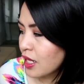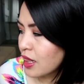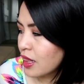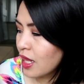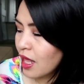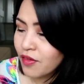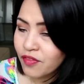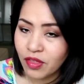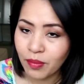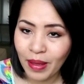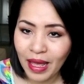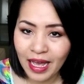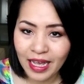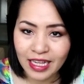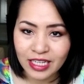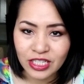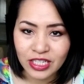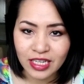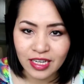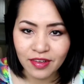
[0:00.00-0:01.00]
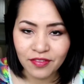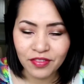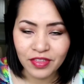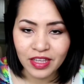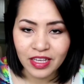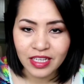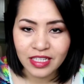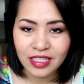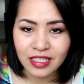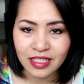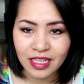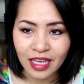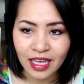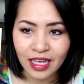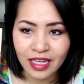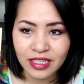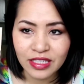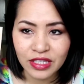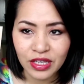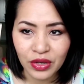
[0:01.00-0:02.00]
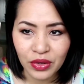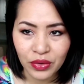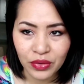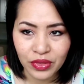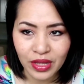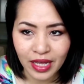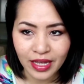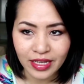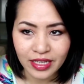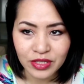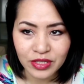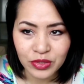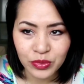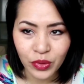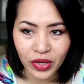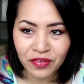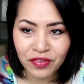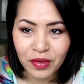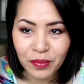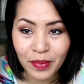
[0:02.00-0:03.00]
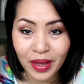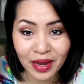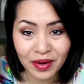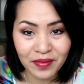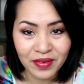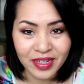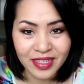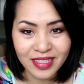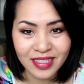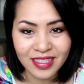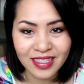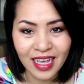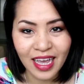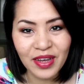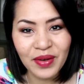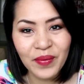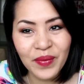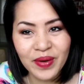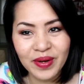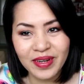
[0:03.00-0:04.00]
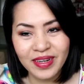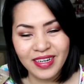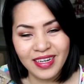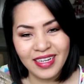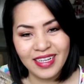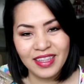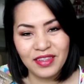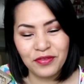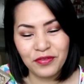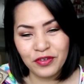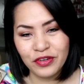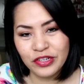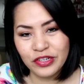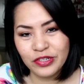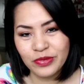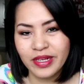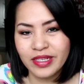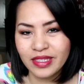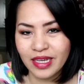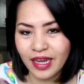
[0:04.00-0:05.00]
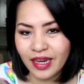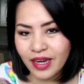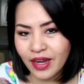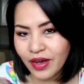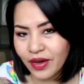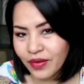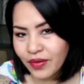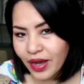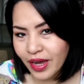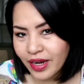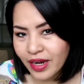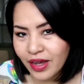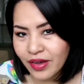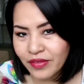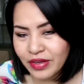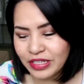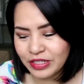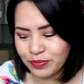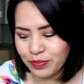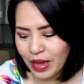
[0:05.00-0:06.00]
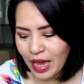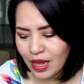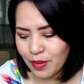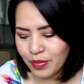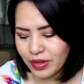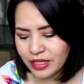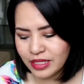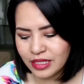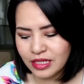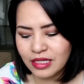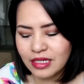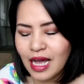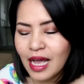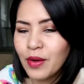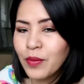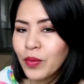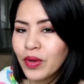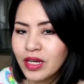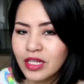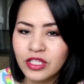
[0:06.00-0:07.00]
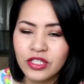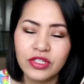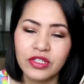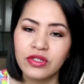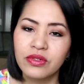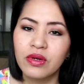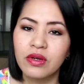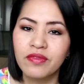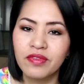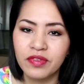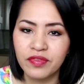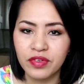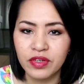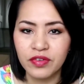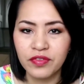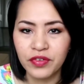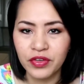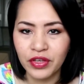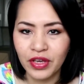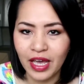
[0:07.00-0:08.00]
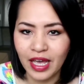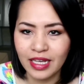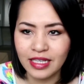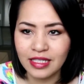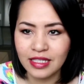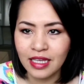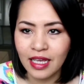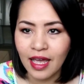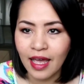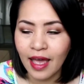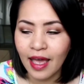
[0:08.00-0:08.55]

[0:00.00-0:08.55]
love the packaging of this, and so that is one of the main reasons I ordered it in the first place. I know it's bad, but still I wanted to do a review for you guys.